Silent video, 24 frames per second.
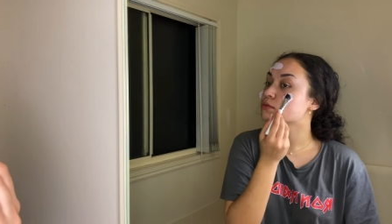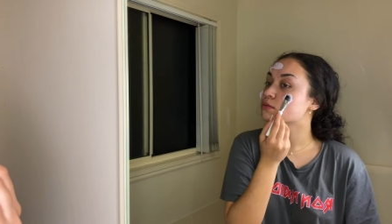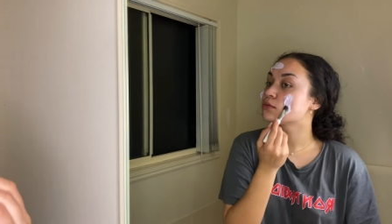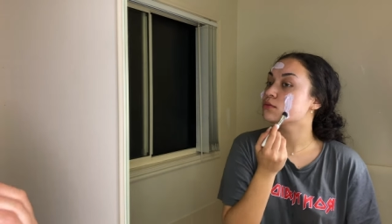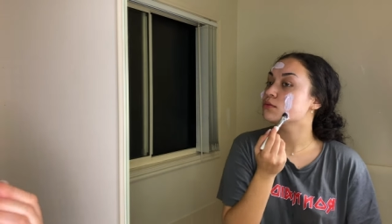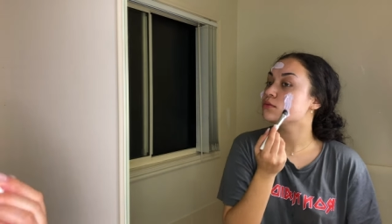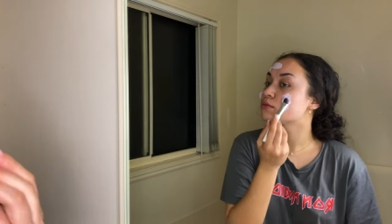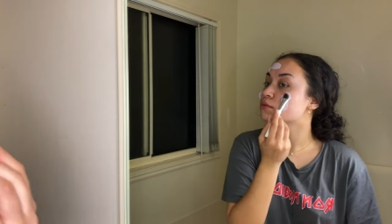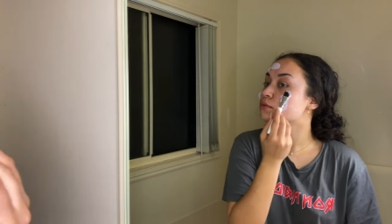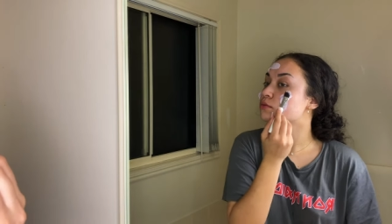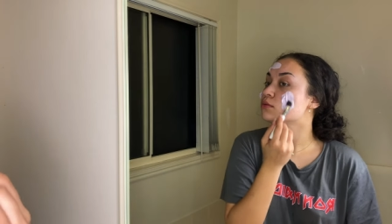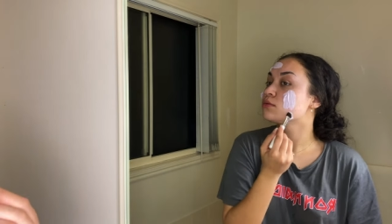
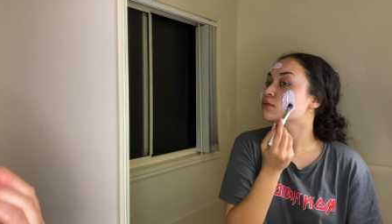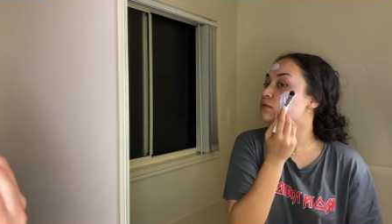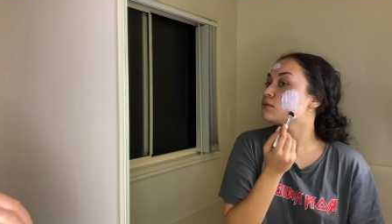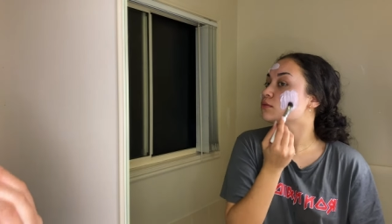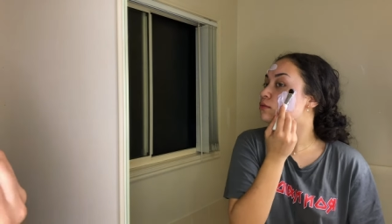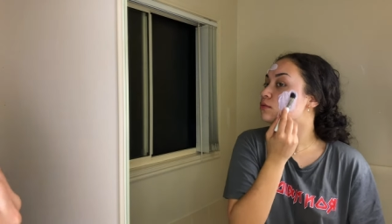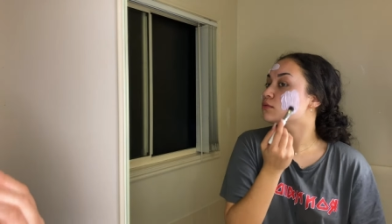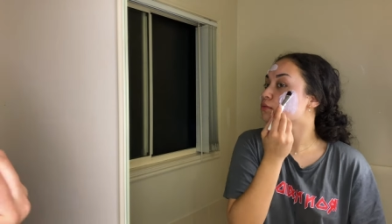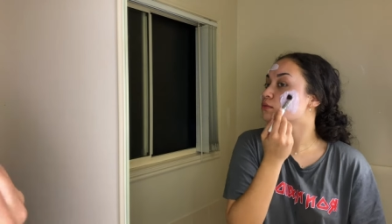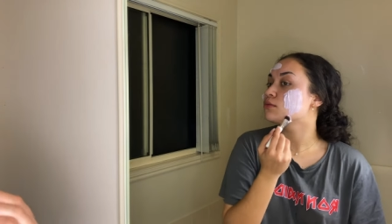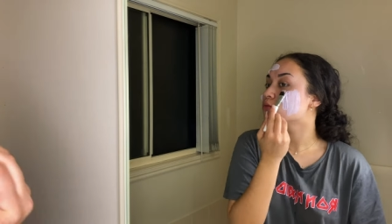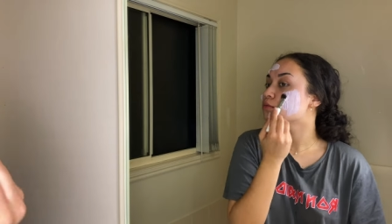And
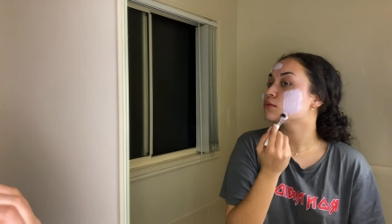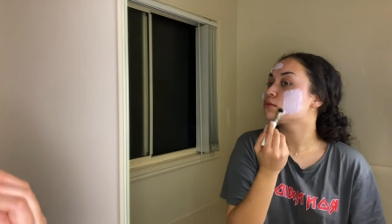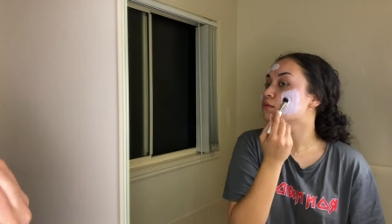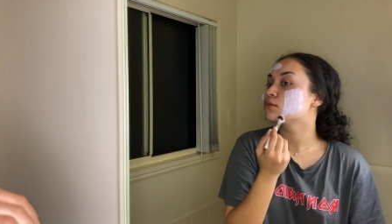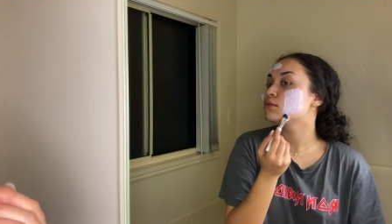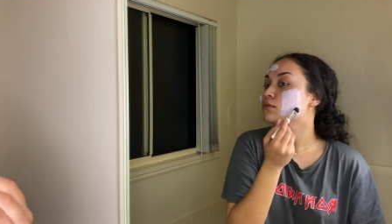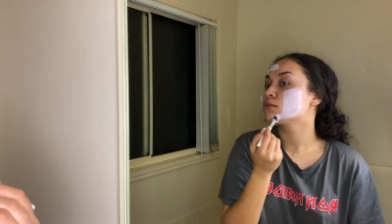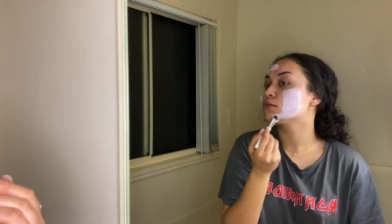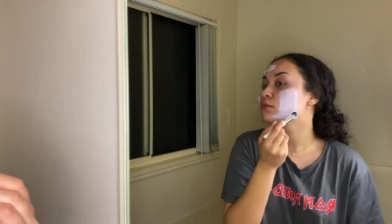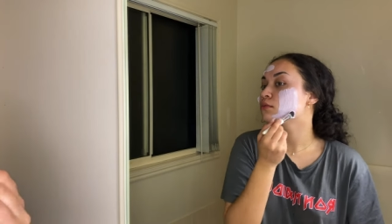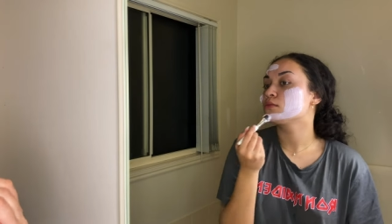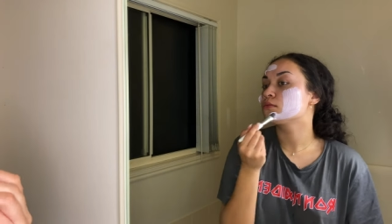
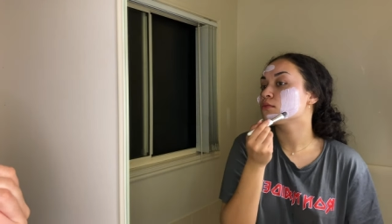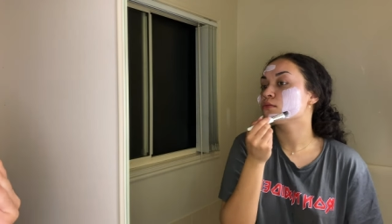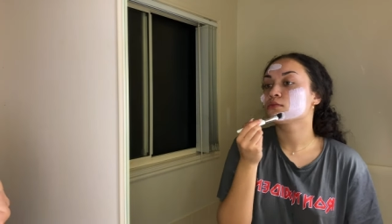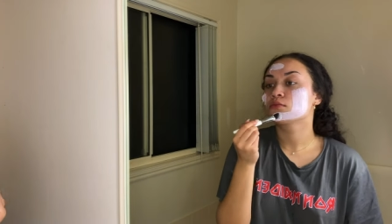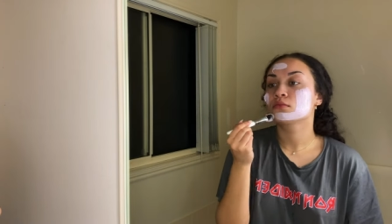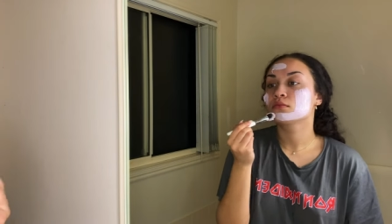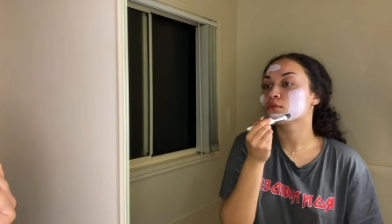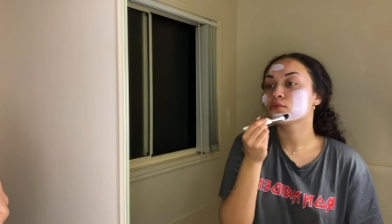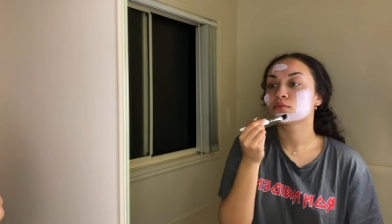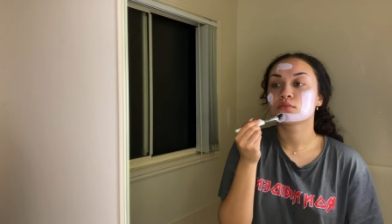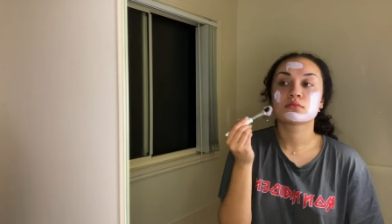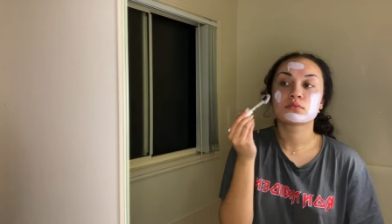I like
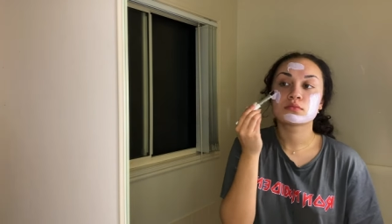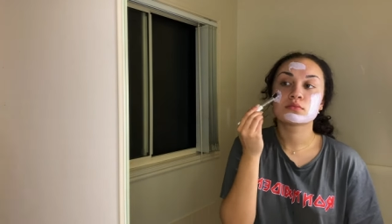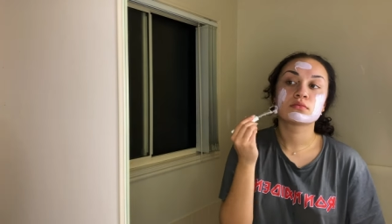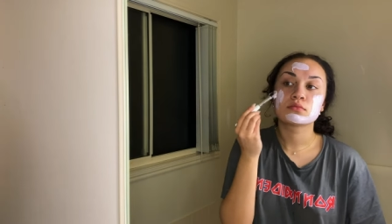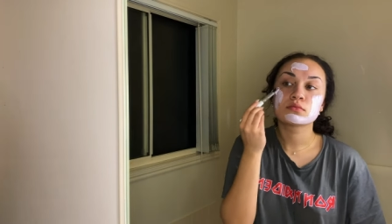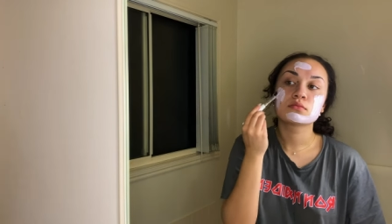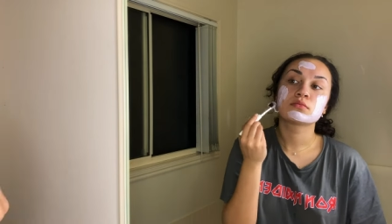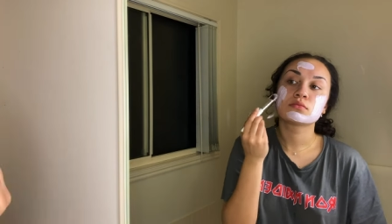the color.